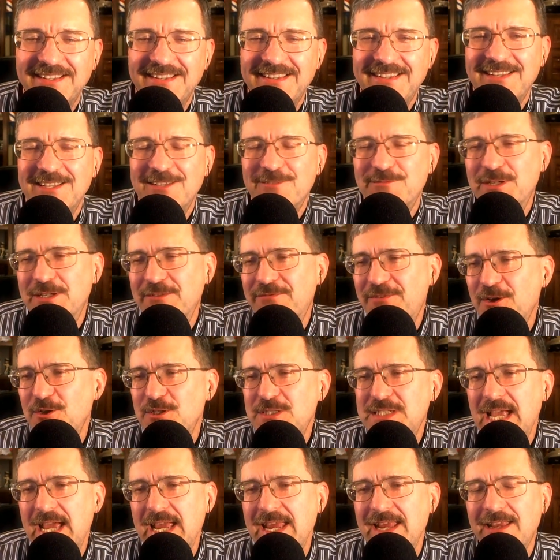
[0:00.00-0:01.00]
But folks,
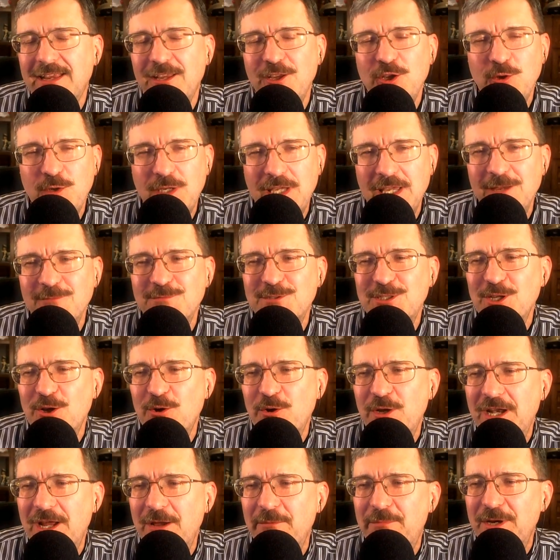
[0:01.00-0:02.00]
hey, you keep
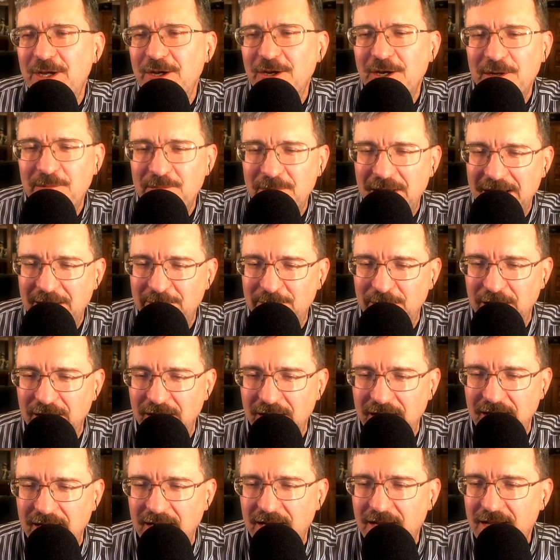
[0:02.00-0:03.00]
showing up here in
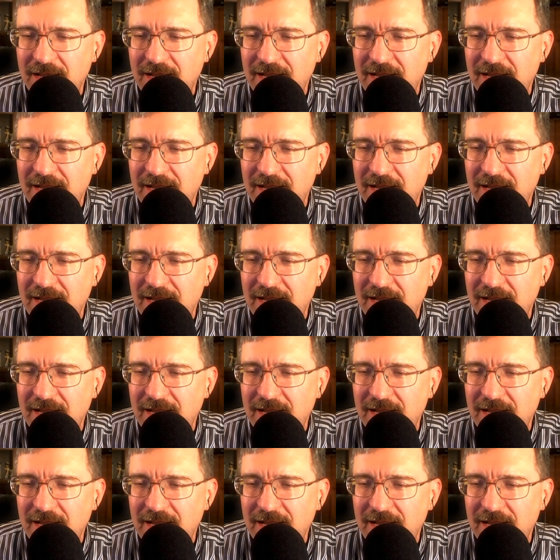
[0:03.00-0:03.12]
Mayberry,